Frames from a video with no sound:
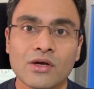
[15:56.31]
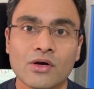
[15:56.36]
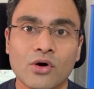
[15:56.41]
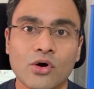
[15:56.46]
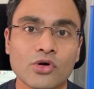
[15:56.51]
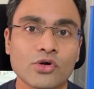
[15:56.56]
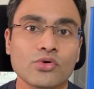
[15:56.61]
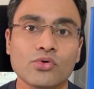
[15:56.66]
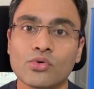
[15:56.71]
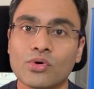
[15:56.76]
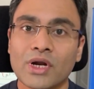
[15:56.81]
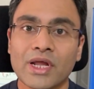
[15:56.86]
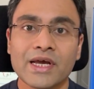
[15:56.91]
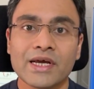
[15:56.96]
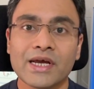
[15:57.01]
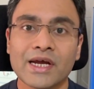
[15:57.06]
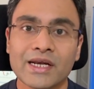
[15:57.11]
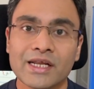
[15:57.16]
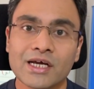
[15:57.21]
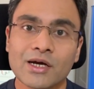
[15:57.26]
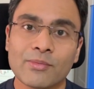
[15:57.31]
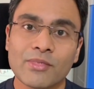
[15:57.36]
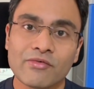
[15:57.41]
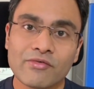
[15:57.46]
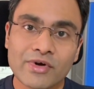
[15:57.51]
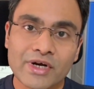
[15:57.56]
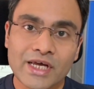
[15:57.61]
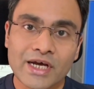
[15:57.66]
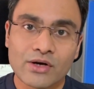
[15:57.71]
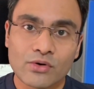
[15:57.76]
or you don't like getting up
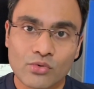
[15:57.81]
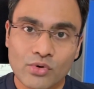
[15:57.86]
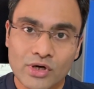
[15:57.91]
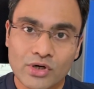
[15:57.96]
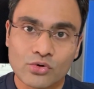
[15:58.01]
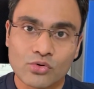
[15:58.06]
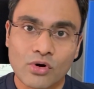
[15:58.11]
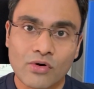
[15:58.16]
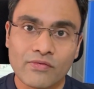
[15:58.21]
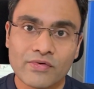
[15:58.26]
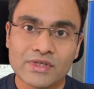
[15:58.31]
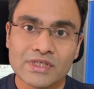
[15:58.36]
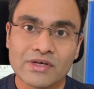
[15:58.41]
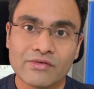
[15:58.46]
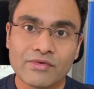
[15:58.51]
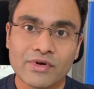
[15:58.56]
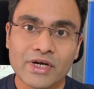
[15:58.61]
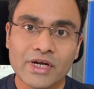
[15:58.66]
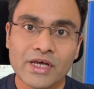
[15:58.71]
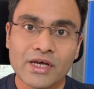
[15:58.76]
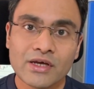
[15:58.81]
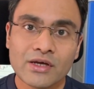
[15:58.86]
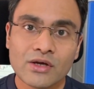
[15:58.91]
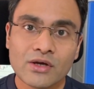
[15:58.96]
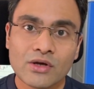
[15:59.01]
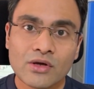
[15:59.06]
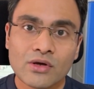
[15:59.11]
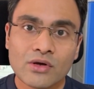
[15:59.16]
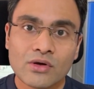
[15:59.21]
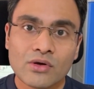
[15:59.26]
every day and going to office every day,
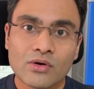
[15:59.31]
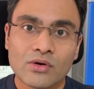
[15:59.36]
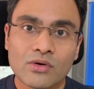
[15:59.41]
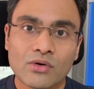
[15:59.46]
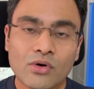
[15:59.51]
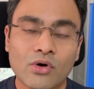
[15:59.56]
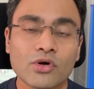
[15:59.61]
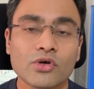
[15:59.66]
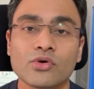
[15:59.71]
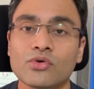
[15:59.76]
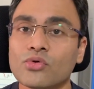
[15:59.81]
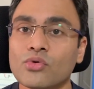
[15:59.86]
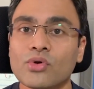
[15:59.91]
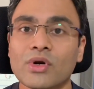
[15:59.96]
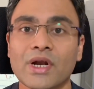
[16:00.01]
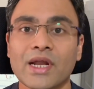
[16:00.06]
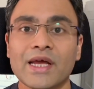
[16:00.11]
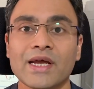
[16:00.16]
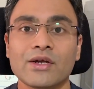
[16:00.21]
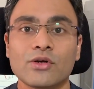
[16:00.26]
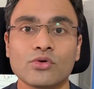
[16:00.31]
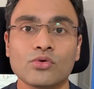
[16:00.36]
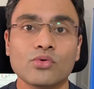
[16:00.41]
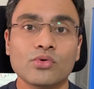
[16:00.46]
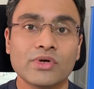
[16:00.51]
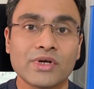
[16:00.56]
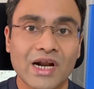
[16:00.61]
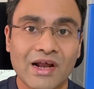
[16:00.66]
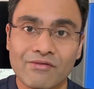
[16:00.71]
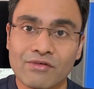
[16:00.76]
or you don't like
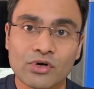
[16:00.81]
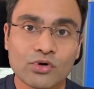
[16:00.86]
to travel